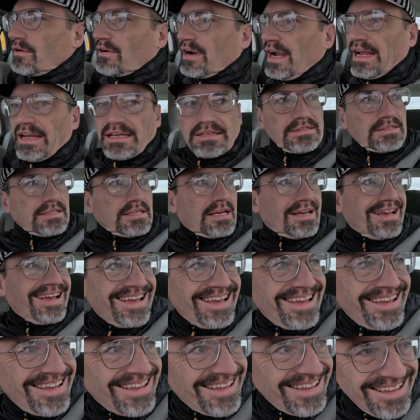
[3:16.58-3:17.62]
All right
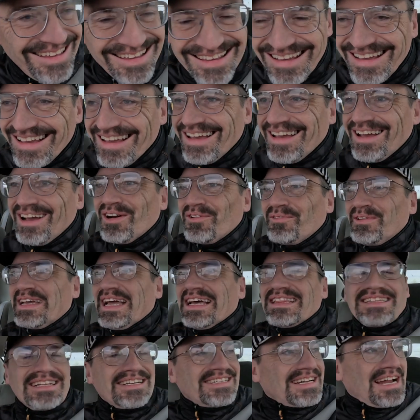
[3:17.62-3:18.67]
we
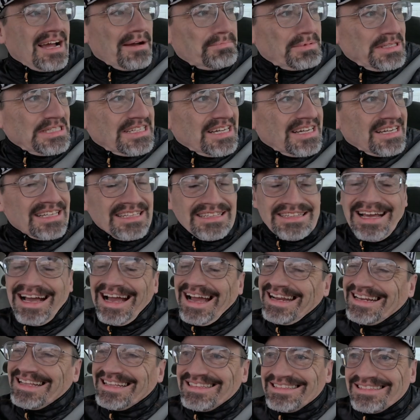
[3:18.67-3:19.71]
got the shopping done and
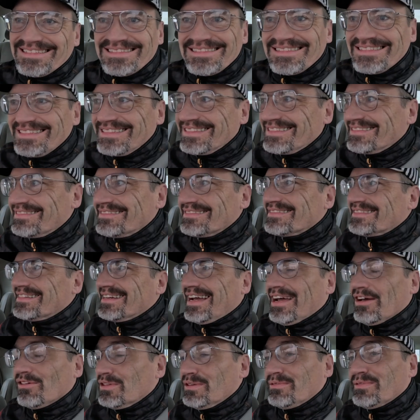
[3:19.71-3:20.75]
I
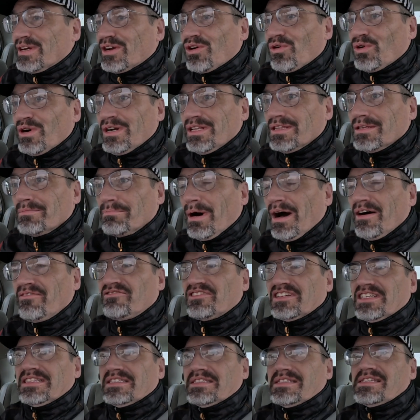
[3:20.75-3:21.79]
didn't, I only recorded the
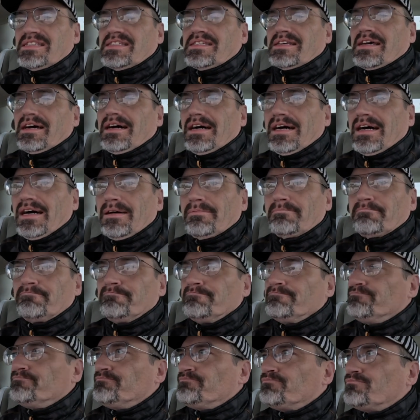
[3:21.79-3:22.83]
muffins
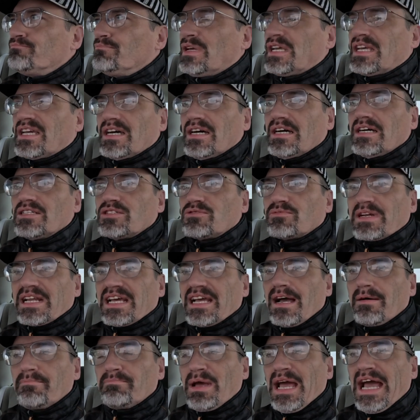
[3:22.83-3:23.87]
um, because when
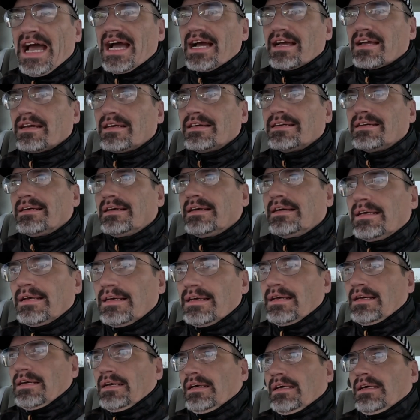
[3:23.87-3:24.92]
I got back,
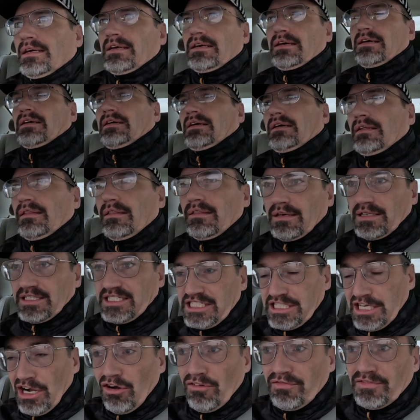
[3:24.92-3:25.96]
the
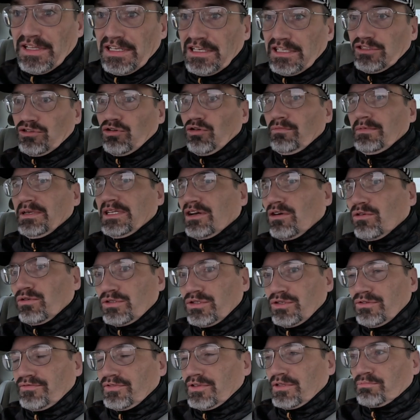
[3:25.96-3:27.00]
shelf that it told me to go
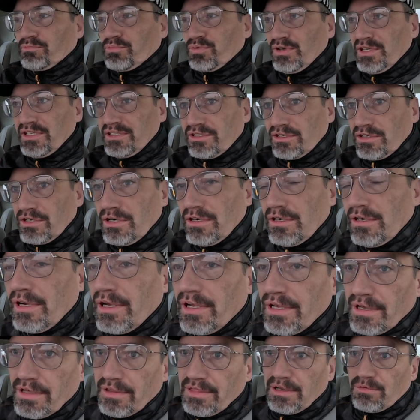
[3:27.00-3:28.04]
to for the printer,
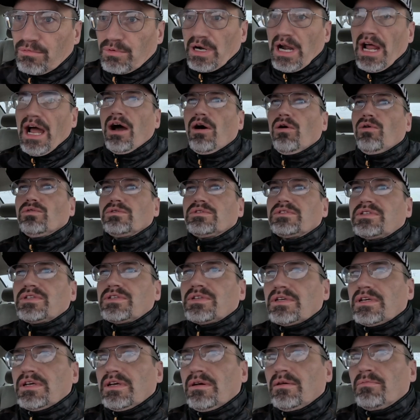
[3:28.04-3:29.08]
they were out,
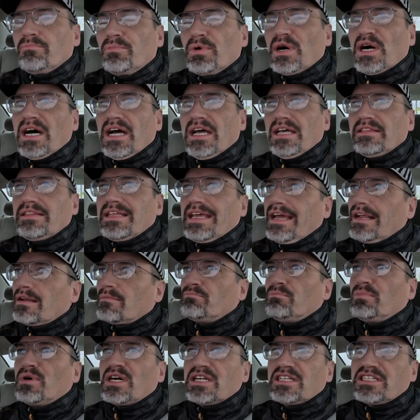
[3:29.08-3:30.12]
but they had a
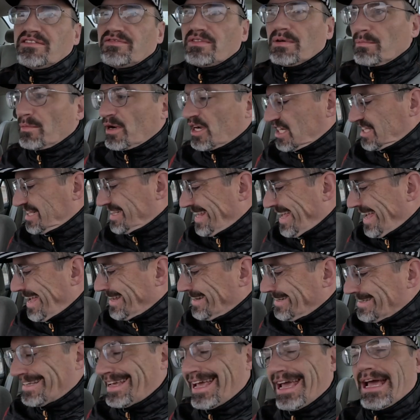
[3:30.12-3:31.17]
bunch of them on an
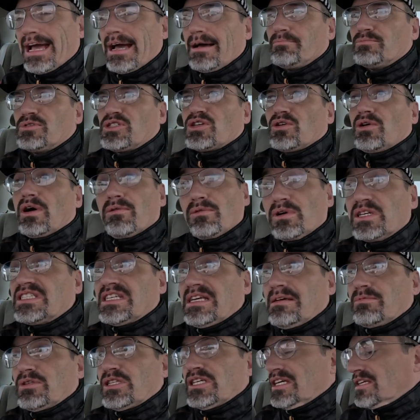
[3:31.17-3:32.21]
end cap. So I was
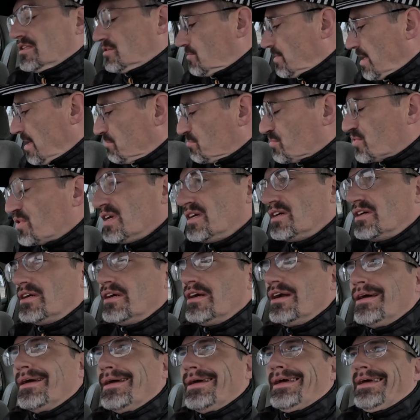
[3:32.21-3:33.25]
able to get the right
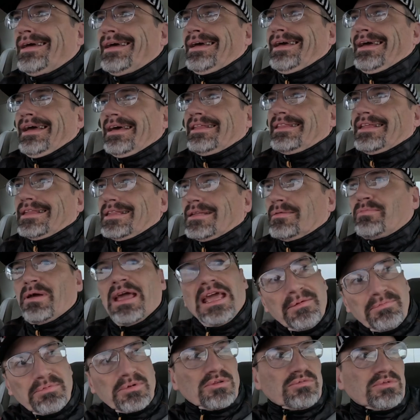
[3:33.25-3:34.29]
printer. And then the
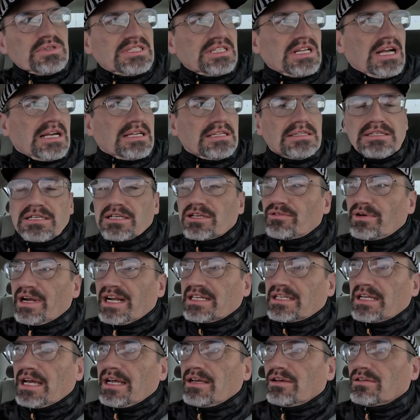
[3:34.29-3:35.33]
paper was not in the
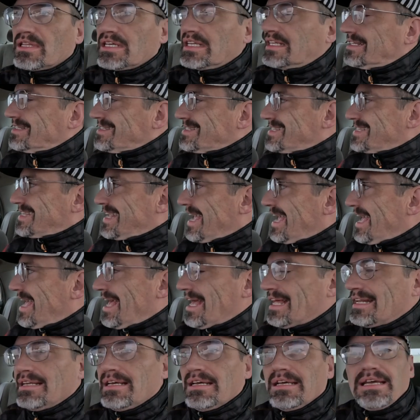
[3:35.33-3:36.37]
correct aisle that it
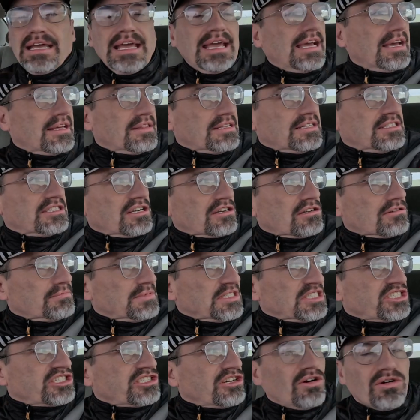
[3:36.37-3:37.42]
said. And the
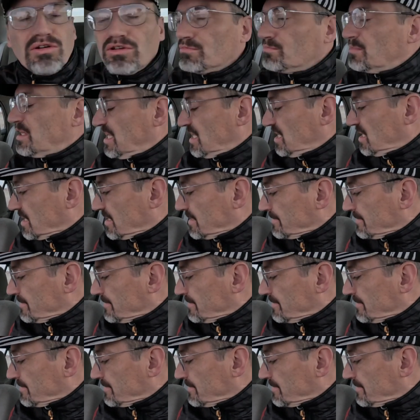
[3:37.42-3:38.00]
gentleman showed me.